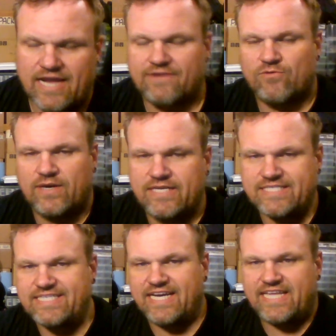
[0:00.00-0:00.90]
Hey everyone,
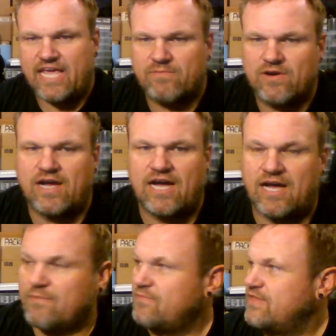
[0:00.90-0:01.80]
this is Dead Gamer.
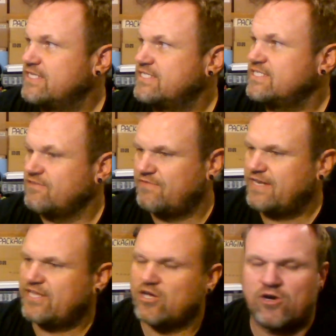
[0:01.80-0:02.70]
This is a
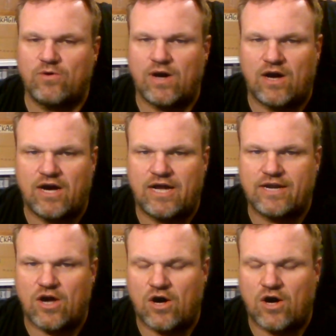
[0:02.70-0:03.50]
video on